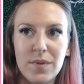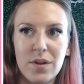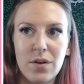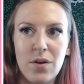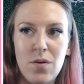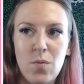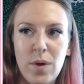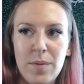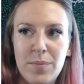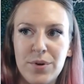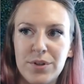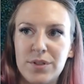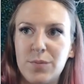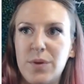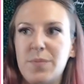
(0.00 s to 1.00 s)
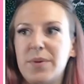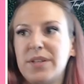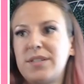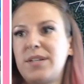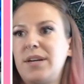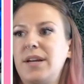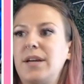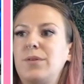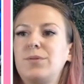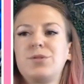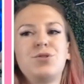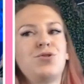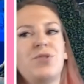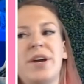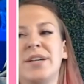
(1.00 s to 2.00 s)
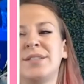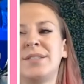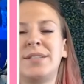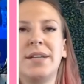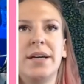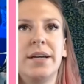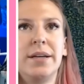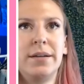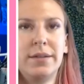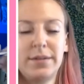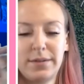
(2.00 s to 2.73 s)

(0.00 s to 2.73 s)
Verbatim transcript: Oh, one person we missed today was Dresden.